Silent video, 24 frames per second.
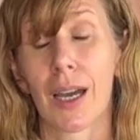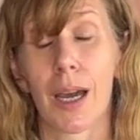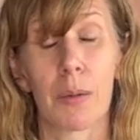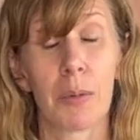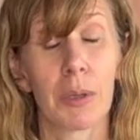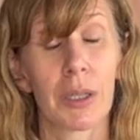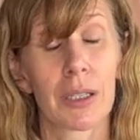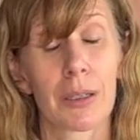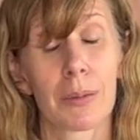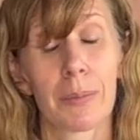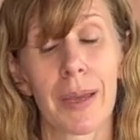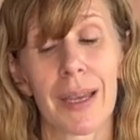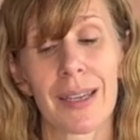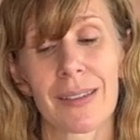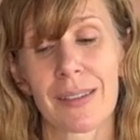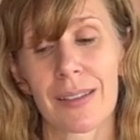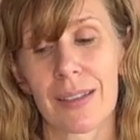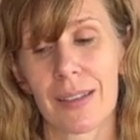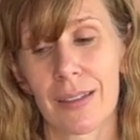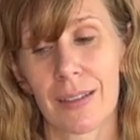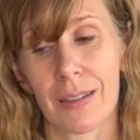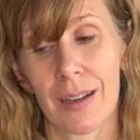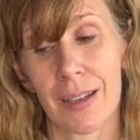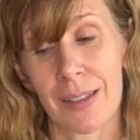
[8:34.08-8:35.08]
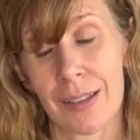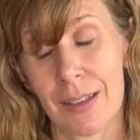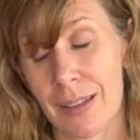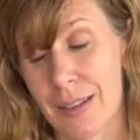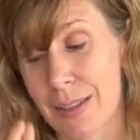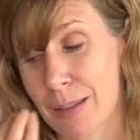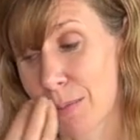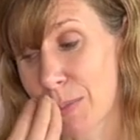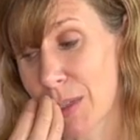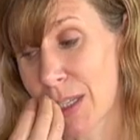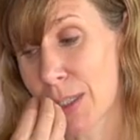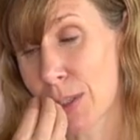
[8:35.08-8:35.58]
I'm a little messy. I said
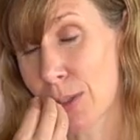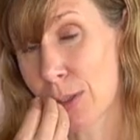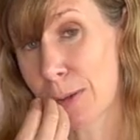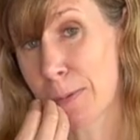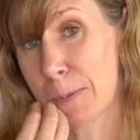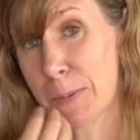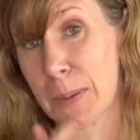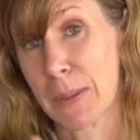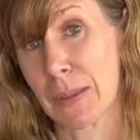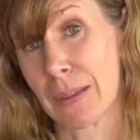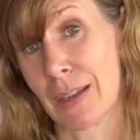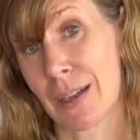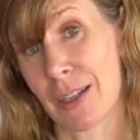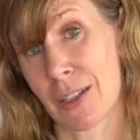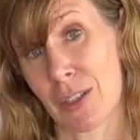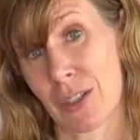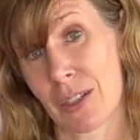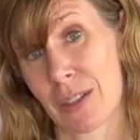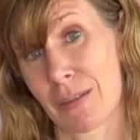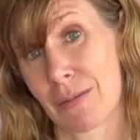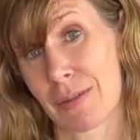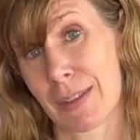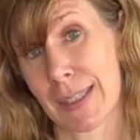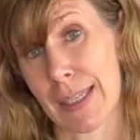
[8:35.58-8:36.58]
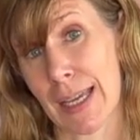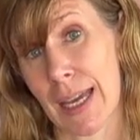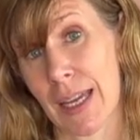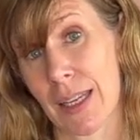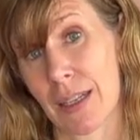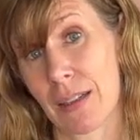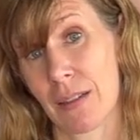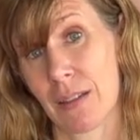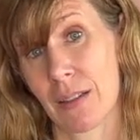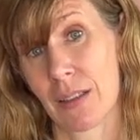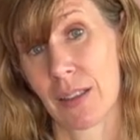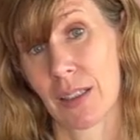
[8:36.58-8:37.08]
something stupid that I shouldn't have
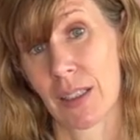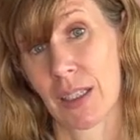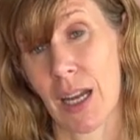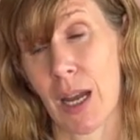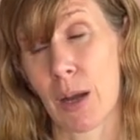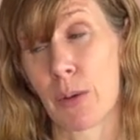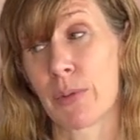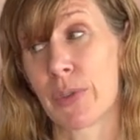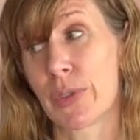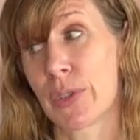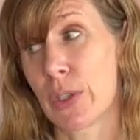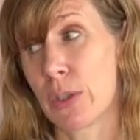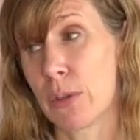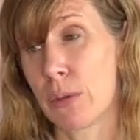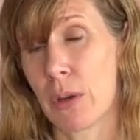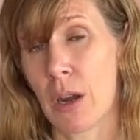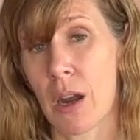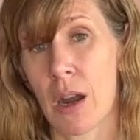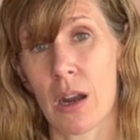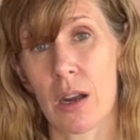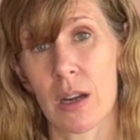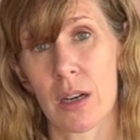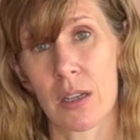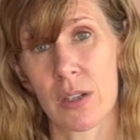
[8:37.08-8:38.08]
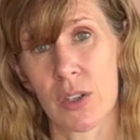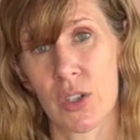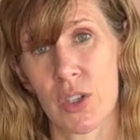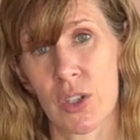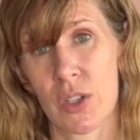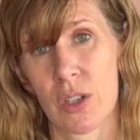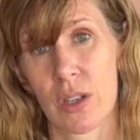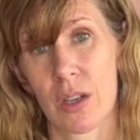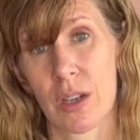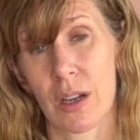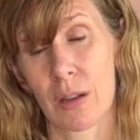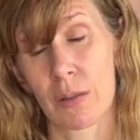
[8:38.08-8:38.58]
said. I was too harsh.
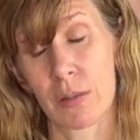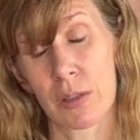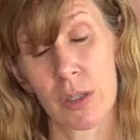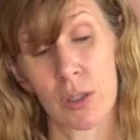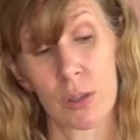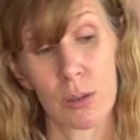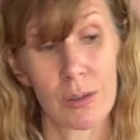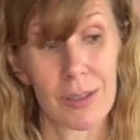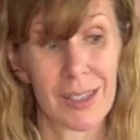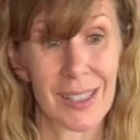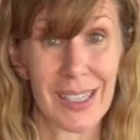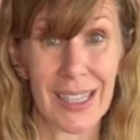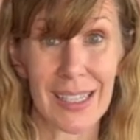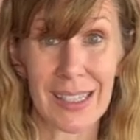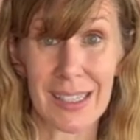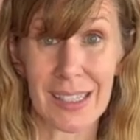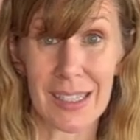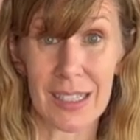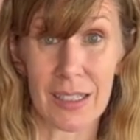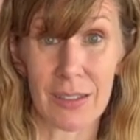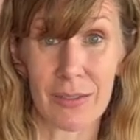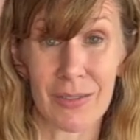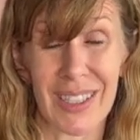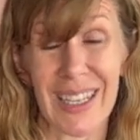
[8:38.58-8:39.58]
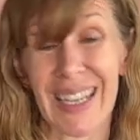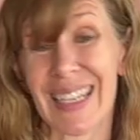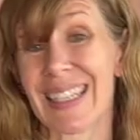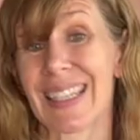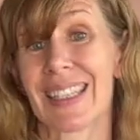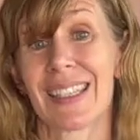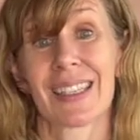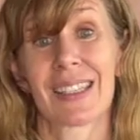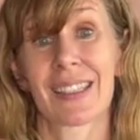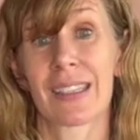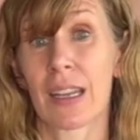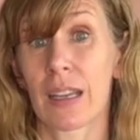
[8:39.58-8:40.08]
I was too sensitive and I
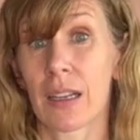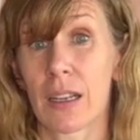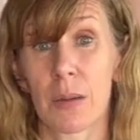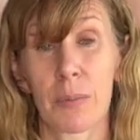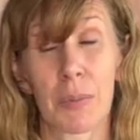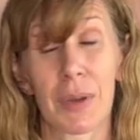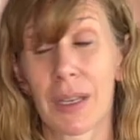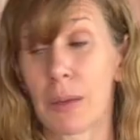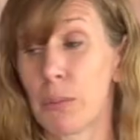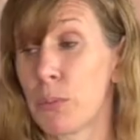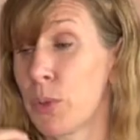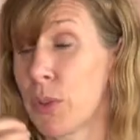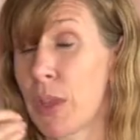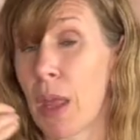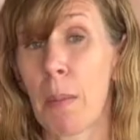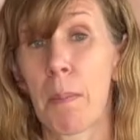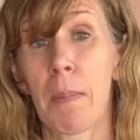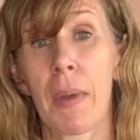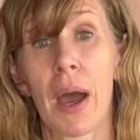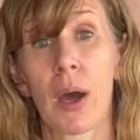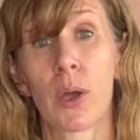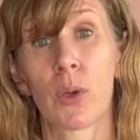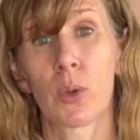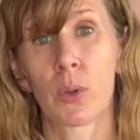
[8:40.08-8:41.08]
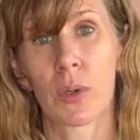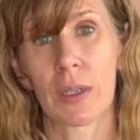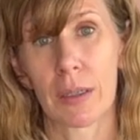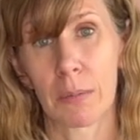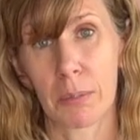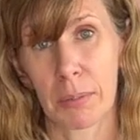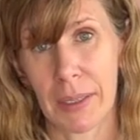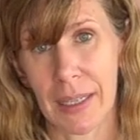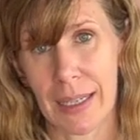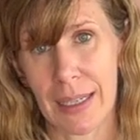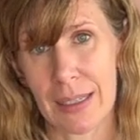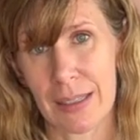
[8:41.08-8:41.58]
didn't stand up. I didn't put that boundary
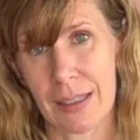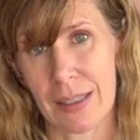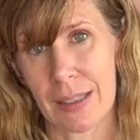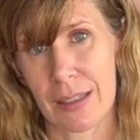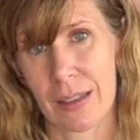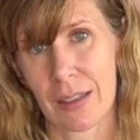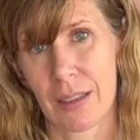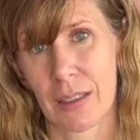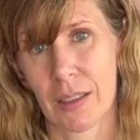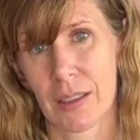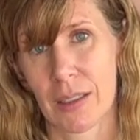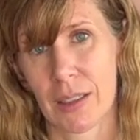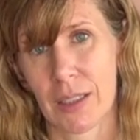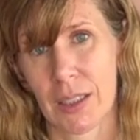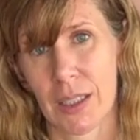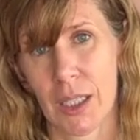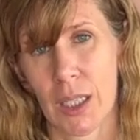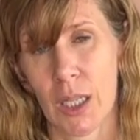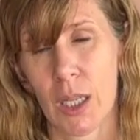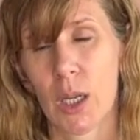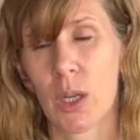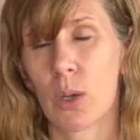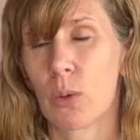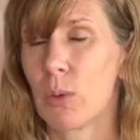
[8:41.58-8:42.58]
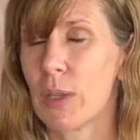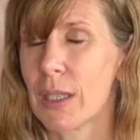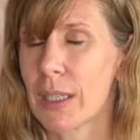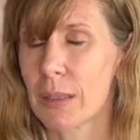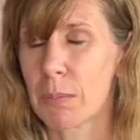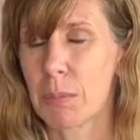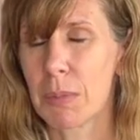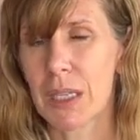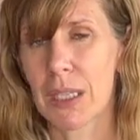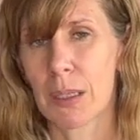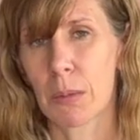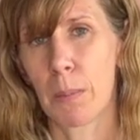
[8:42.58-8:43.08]
in place. We
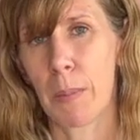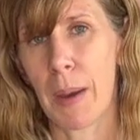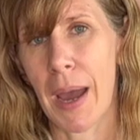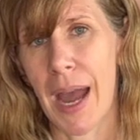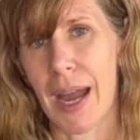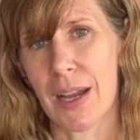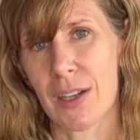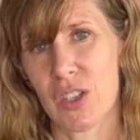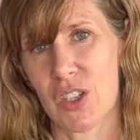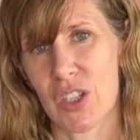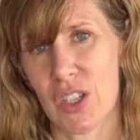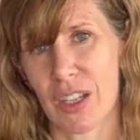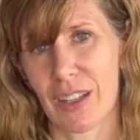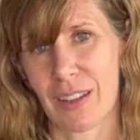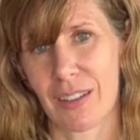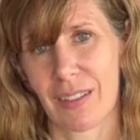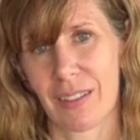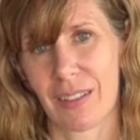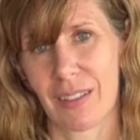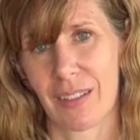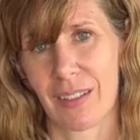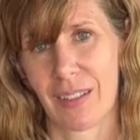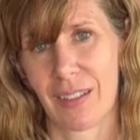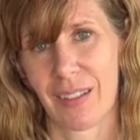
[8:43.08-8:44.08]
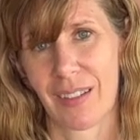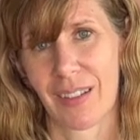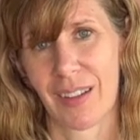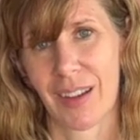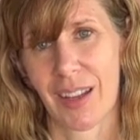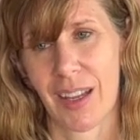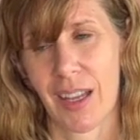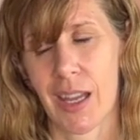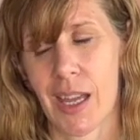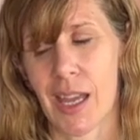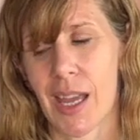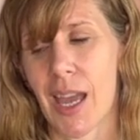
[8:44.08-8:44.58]
can be compassionate
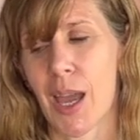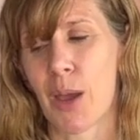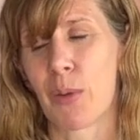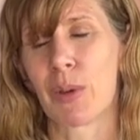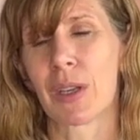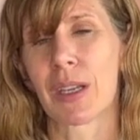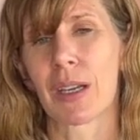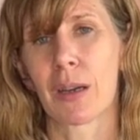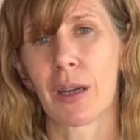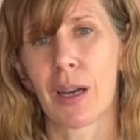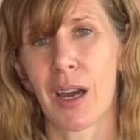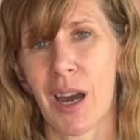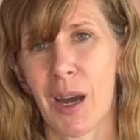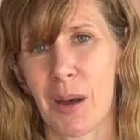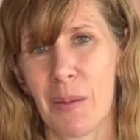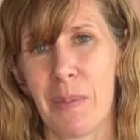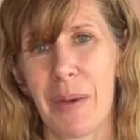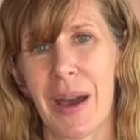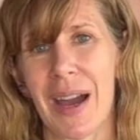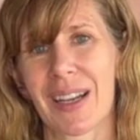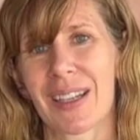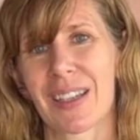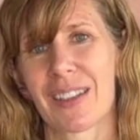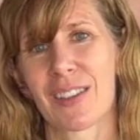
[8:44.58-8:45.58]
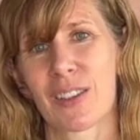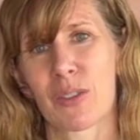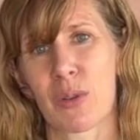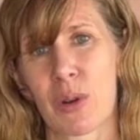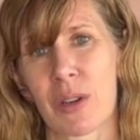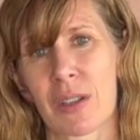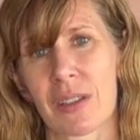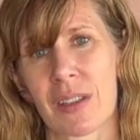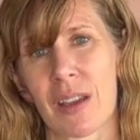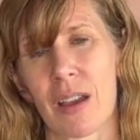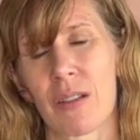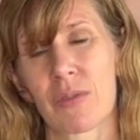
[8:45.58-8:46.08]
and we can come back into
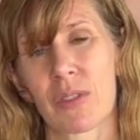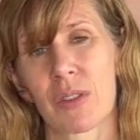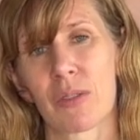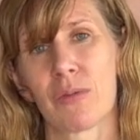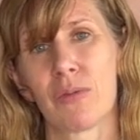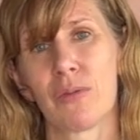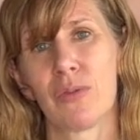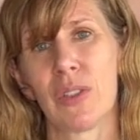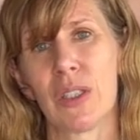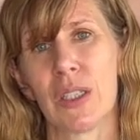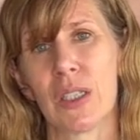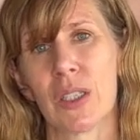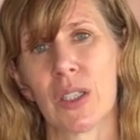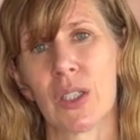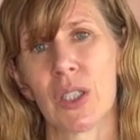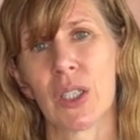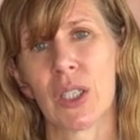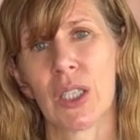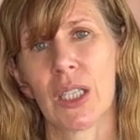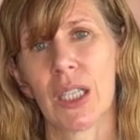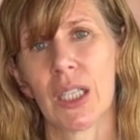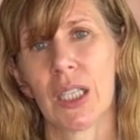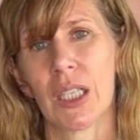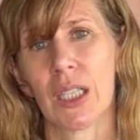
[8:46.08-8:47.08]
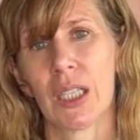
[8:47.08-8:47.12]
ourselves and feel